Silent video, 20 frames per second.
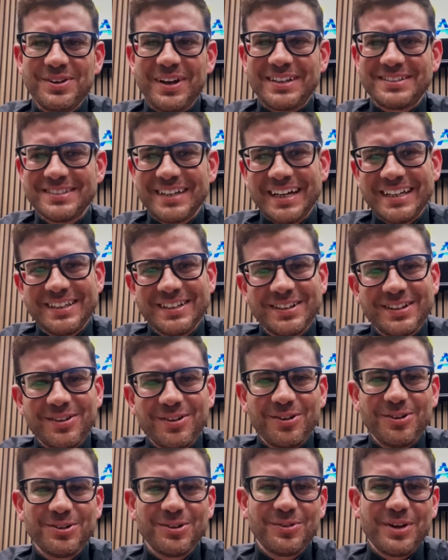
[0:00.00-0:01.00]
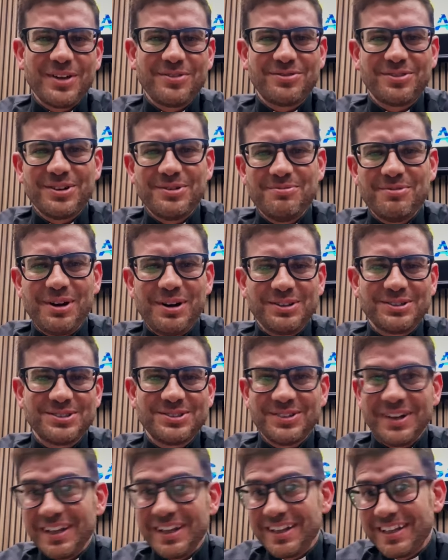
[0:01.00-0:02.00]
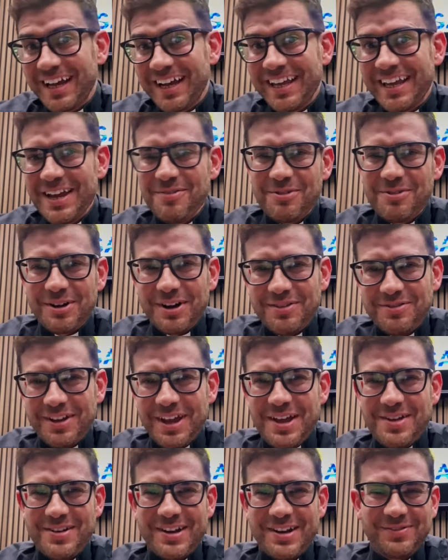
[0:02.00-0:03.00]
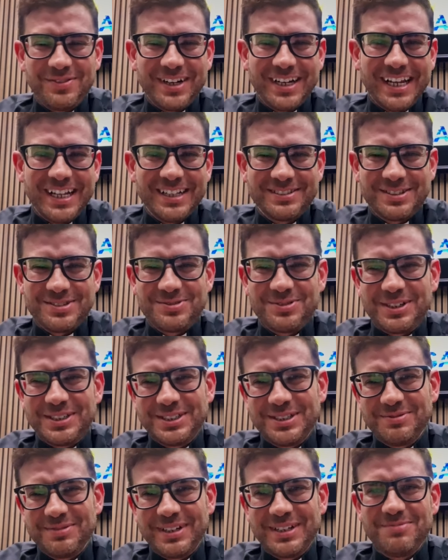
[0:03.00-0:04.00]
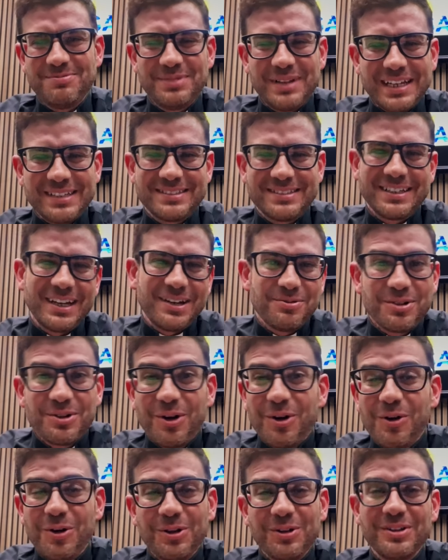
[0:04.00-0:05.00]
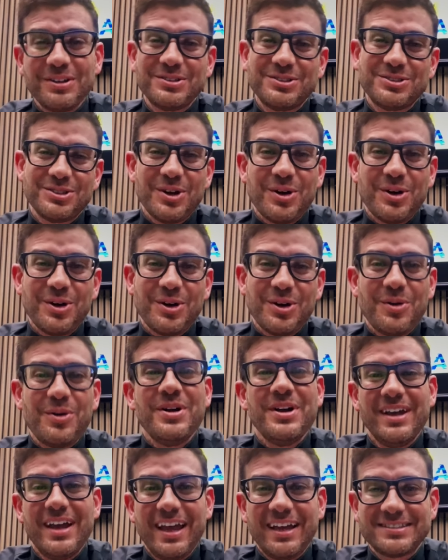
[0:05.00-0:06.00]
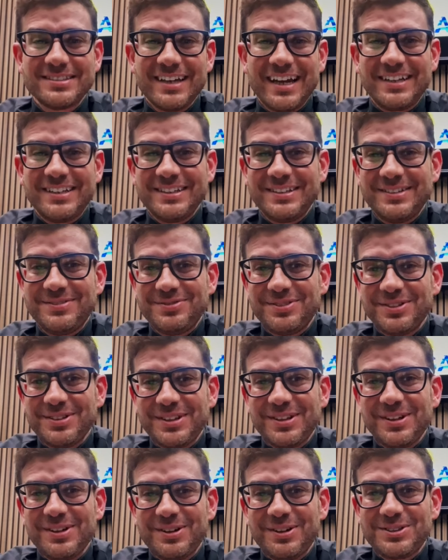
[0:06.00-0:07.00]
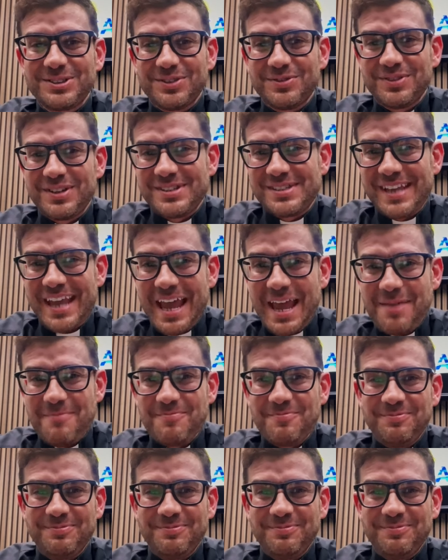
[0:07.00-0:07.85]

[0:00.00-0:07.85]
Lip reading: Excited to all the way from Australia here, wherever anyone else is watching. What a blessing. And we're all so excited for the launch of this game.